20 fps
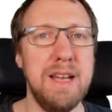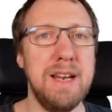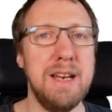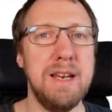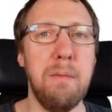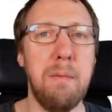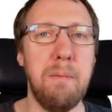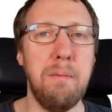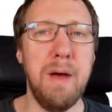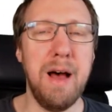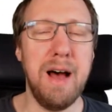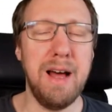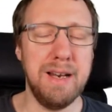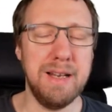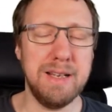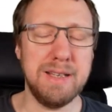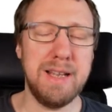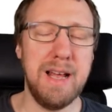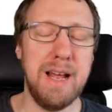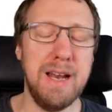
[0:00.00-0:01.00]
the
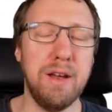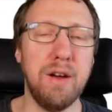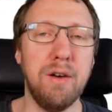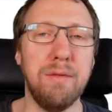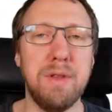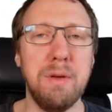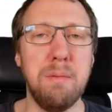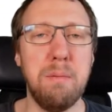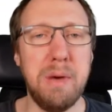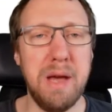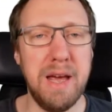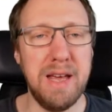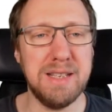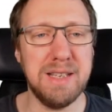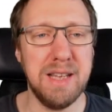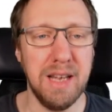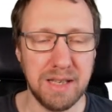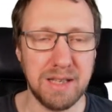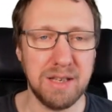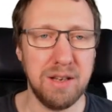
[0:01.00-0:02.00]
understanding of the
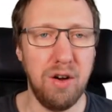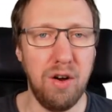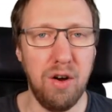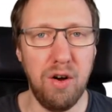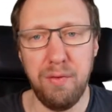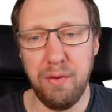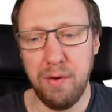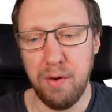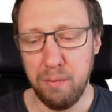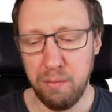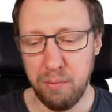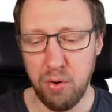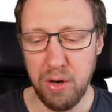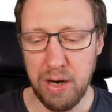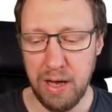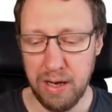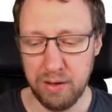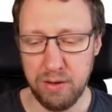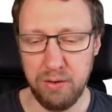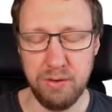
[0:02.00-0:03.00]
basics of
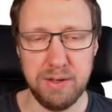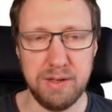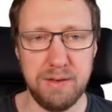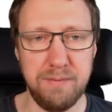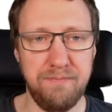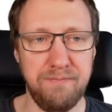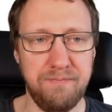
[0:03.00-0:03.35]
polar codes.